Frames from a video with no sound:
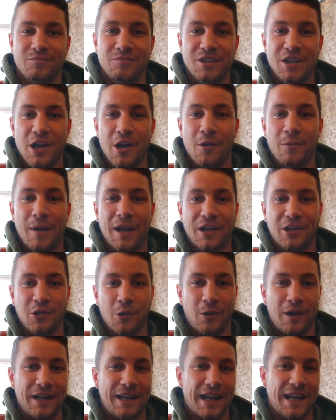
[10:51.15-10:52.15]
you know, my
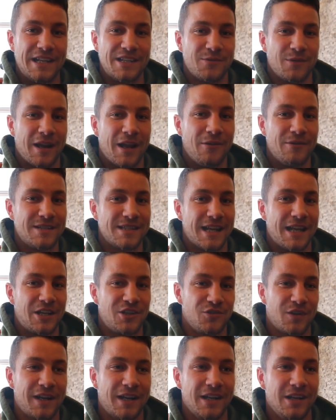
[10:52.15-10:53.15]
glory days when I was like
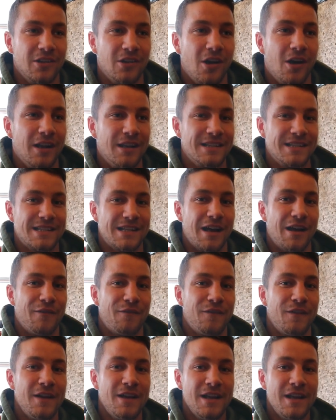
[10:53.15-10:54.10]
drinking a lot and stuff.